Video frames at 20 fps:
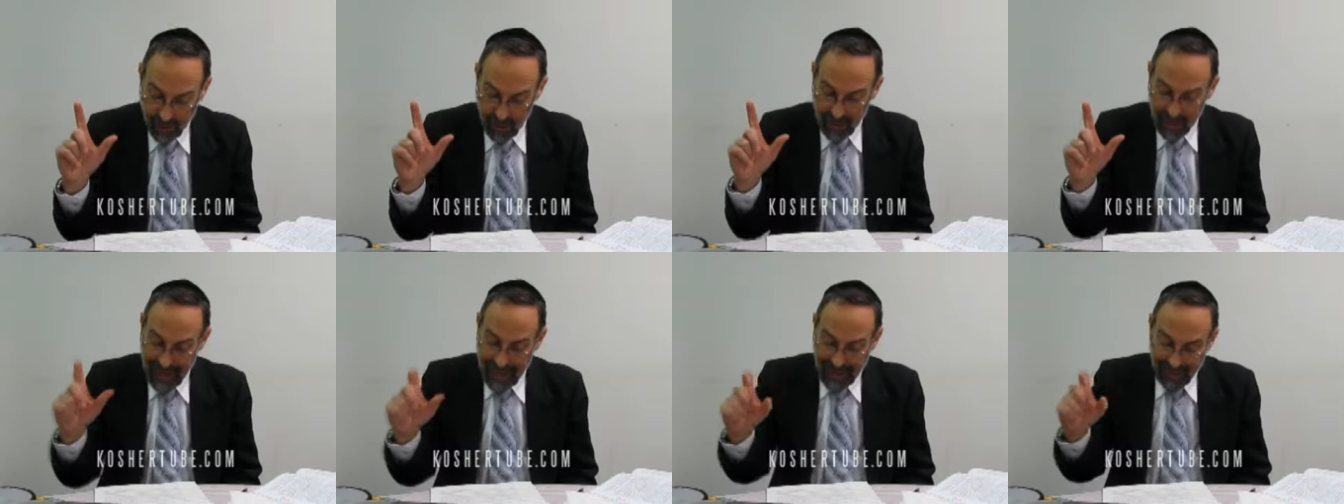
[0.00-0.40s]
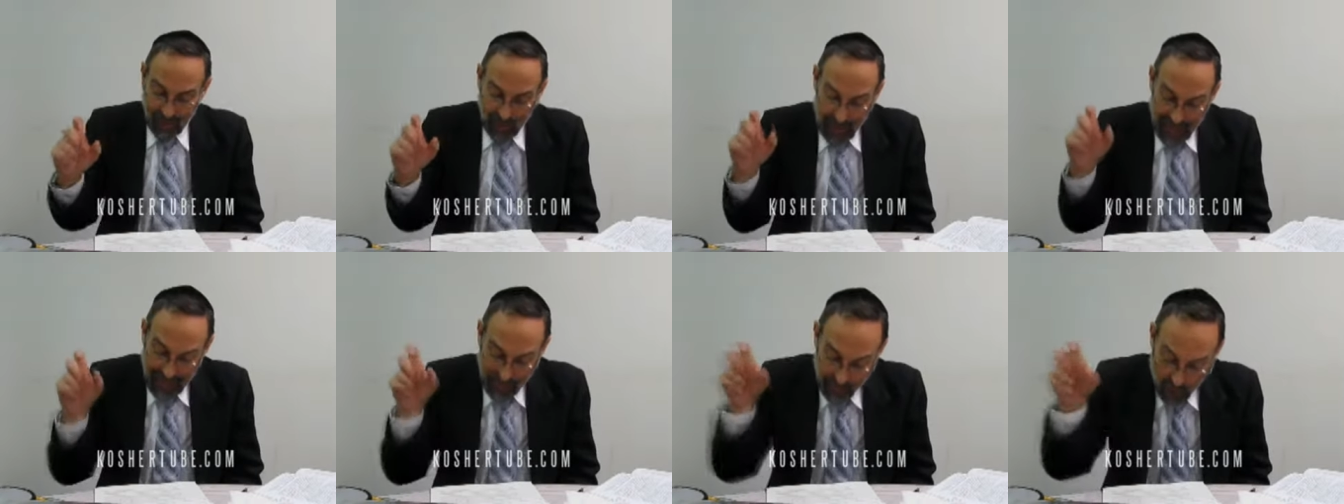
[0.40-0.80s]
Not
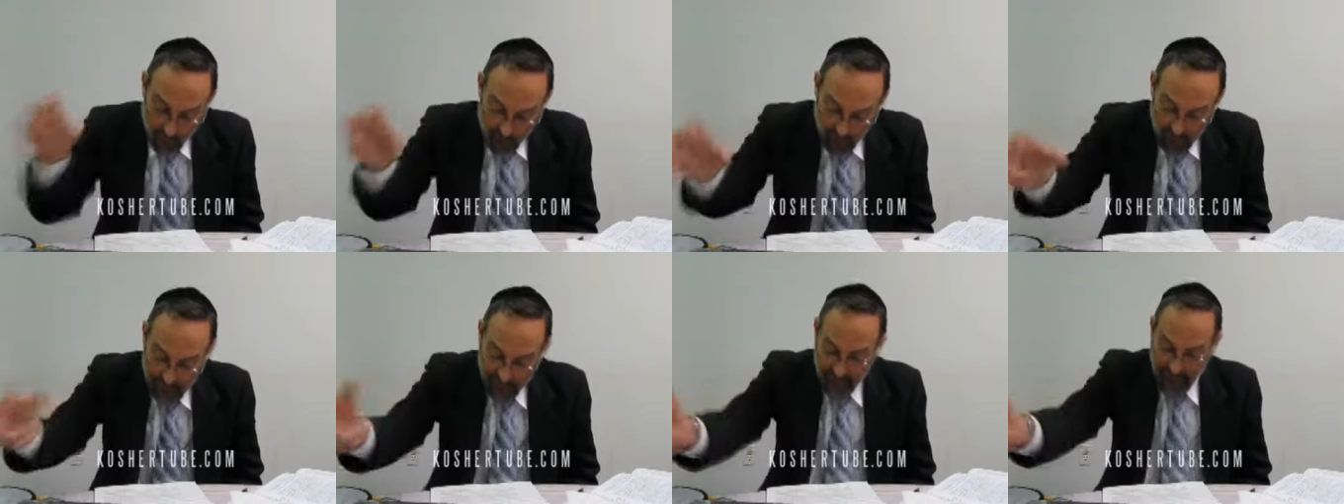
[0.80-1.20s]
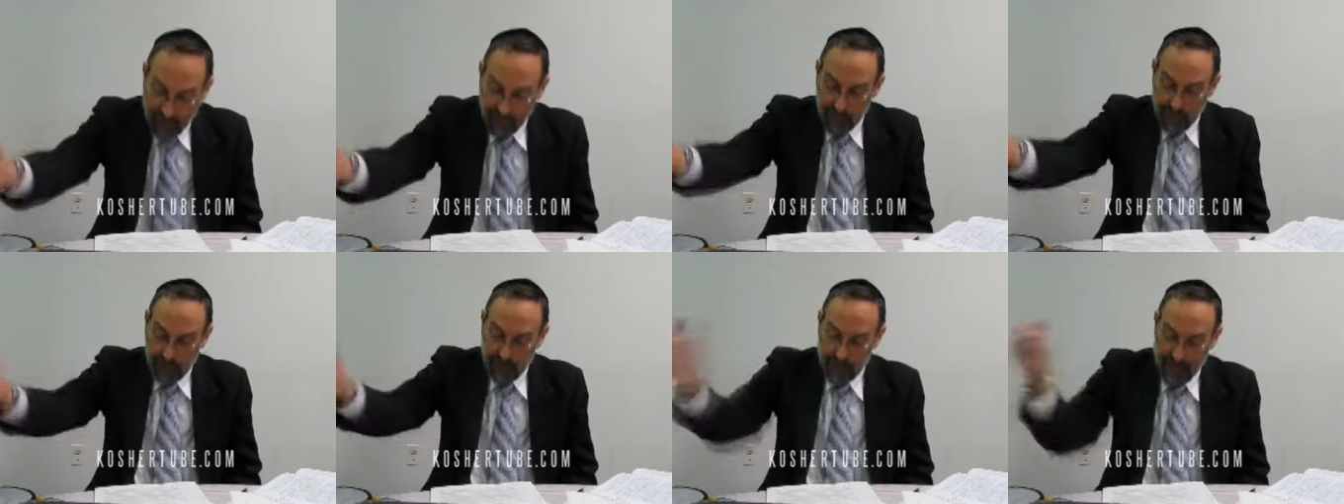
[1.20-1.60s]
lahem on them,
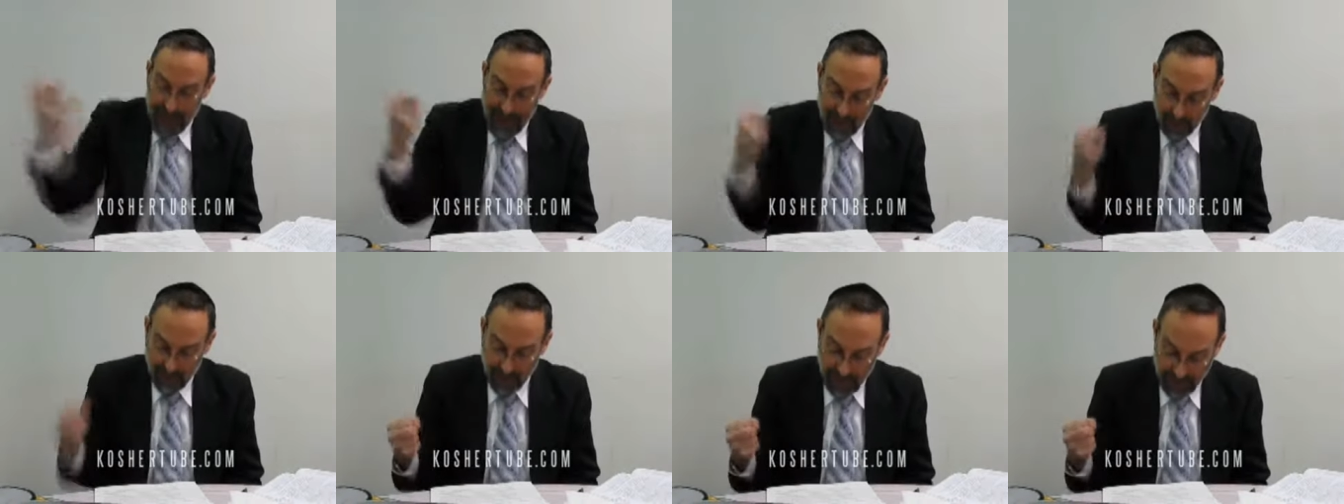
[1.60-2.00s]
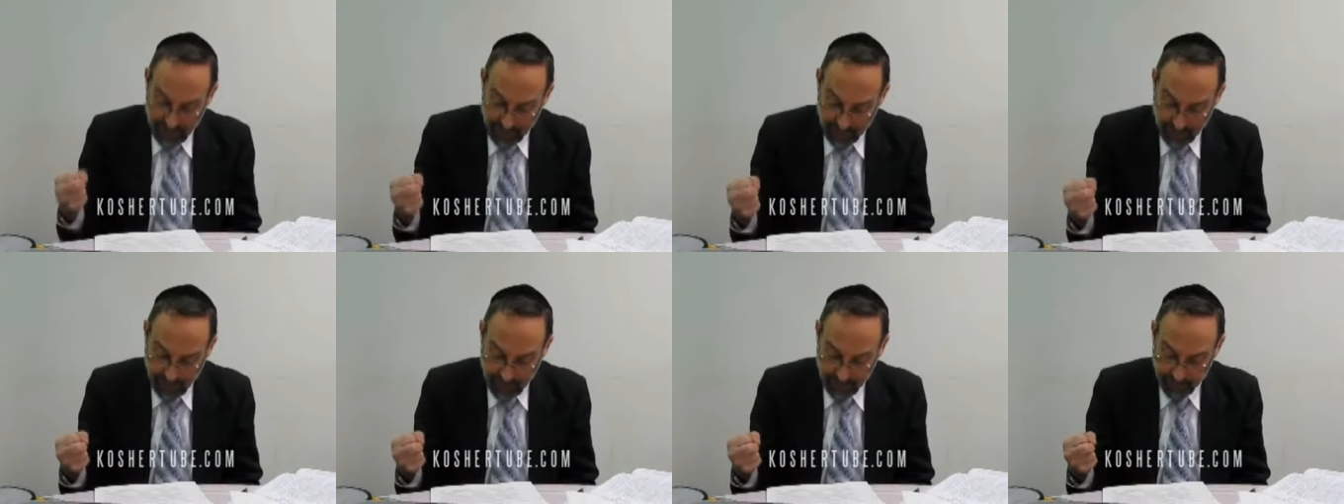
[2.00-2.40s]
but about
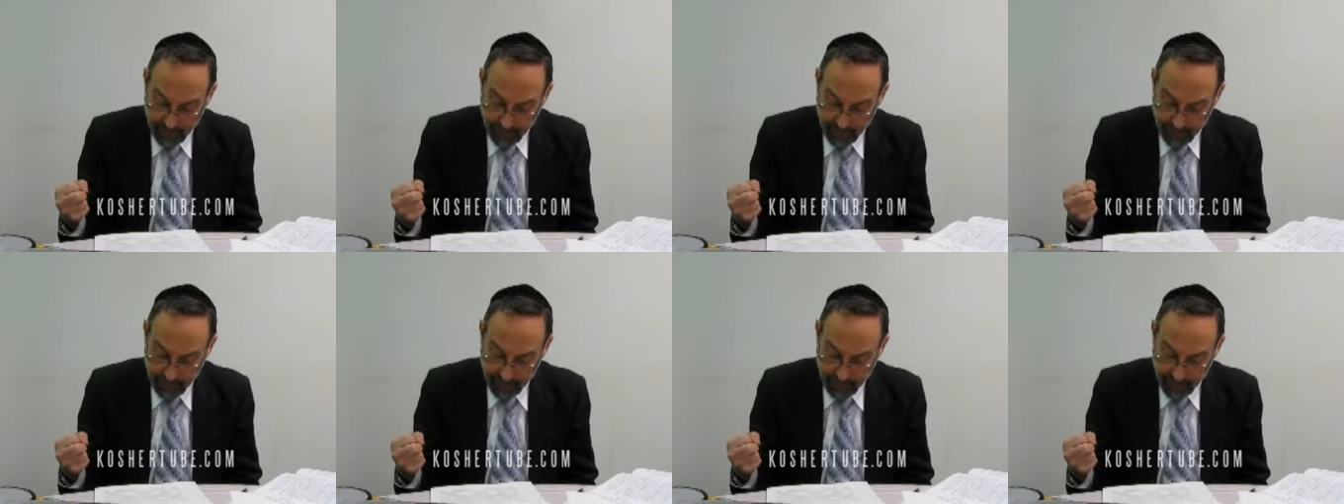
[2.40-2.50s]
them.